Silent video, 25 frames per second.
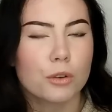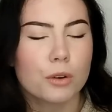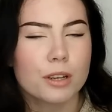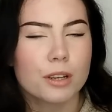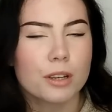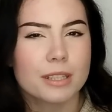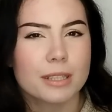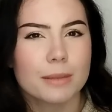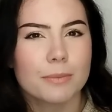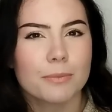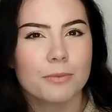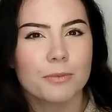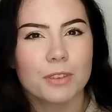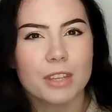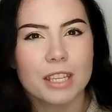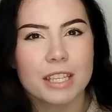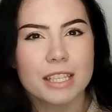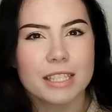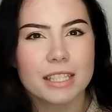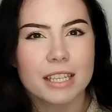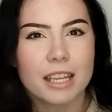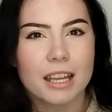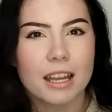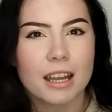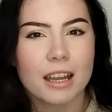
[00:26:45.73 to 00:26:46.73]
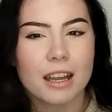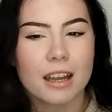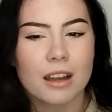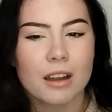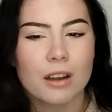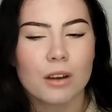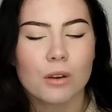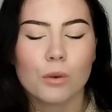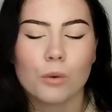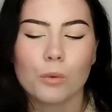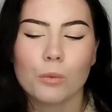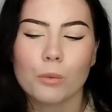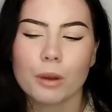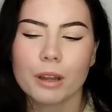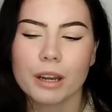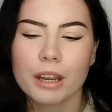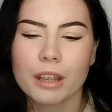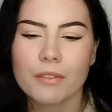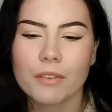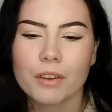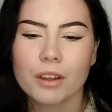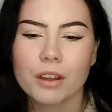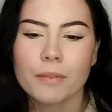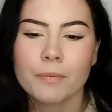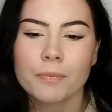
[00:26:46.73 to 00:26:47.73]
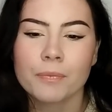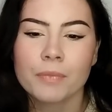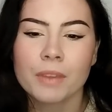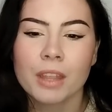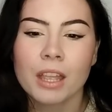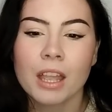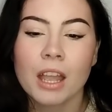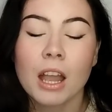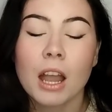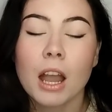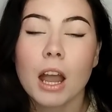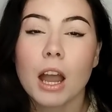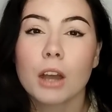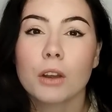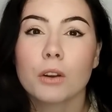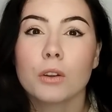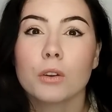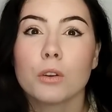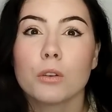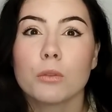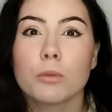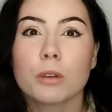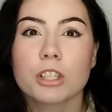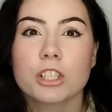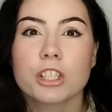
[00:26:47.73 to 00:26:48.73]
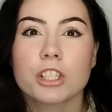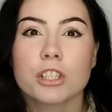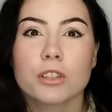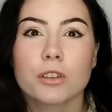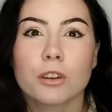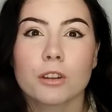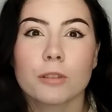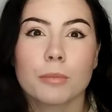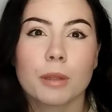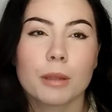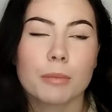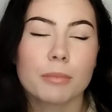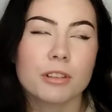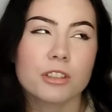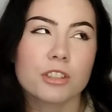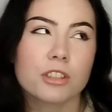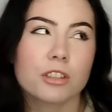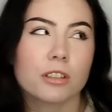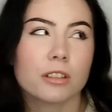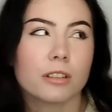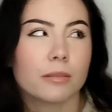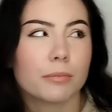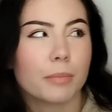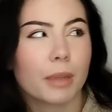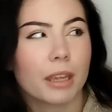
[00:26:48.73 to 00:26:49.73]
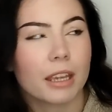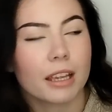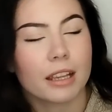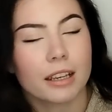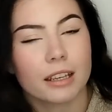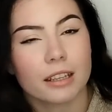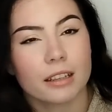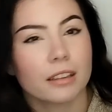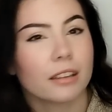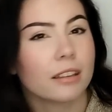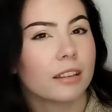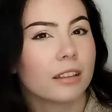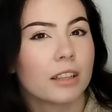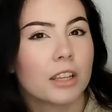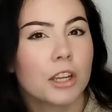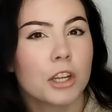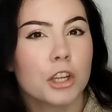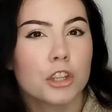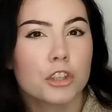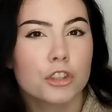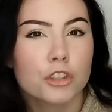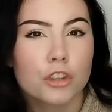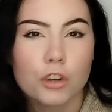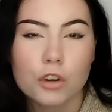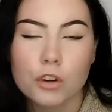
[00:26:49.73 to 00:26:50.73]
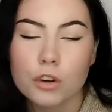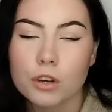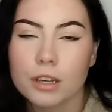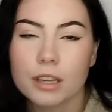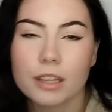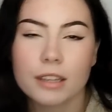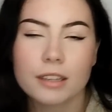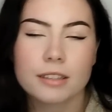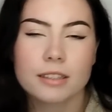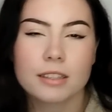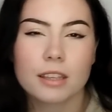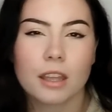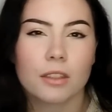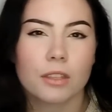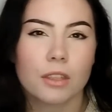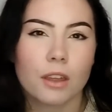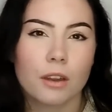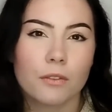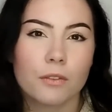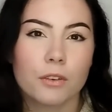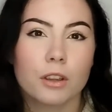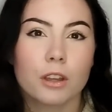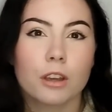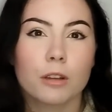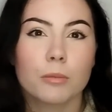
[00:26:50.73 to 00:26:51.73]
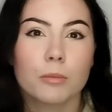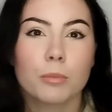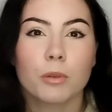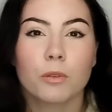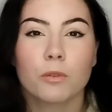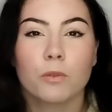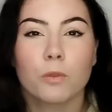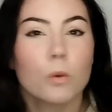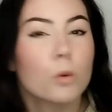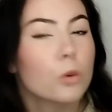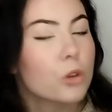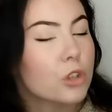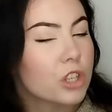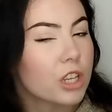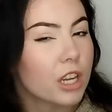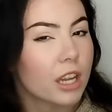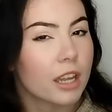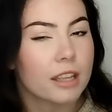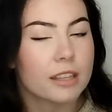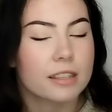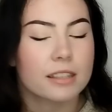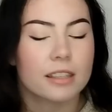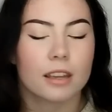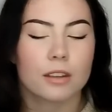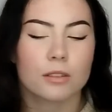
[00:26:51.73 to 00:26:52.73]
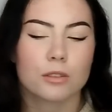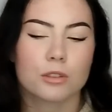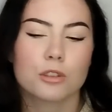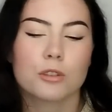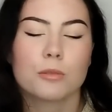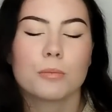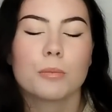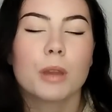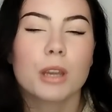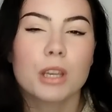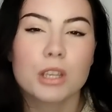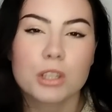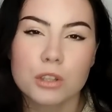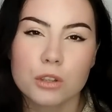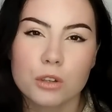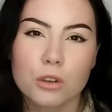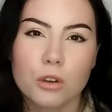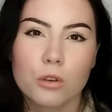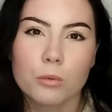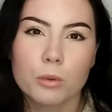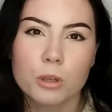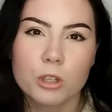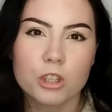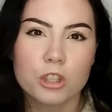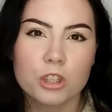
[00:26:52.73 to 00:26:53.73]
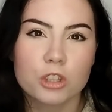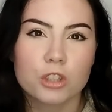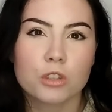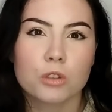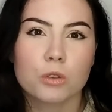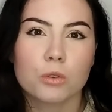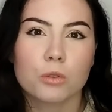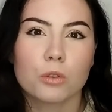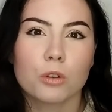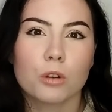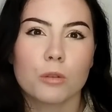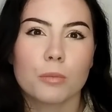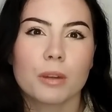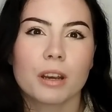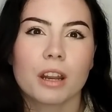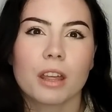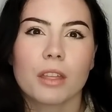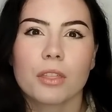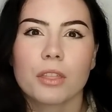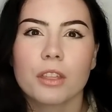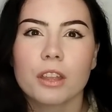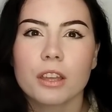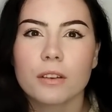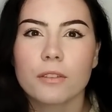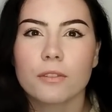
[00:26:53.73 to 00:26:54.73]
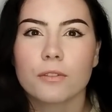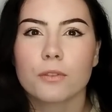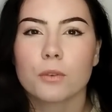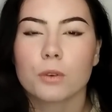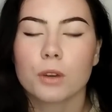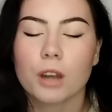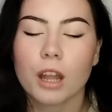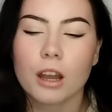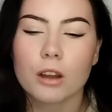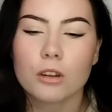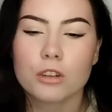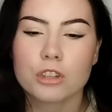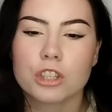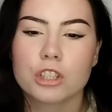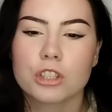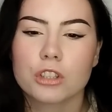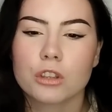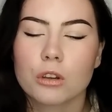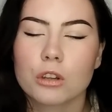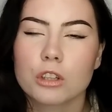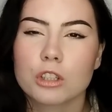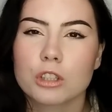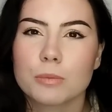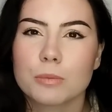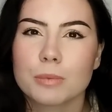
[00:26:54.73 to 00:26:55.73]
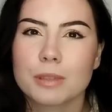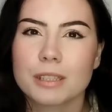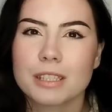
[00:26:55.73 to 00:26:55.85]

tourism visa or whatever? I don't know what she's on. Maybe she'll make a little turn in South Africa before she heads out to Mexico. We just don't know. But I think for now she's going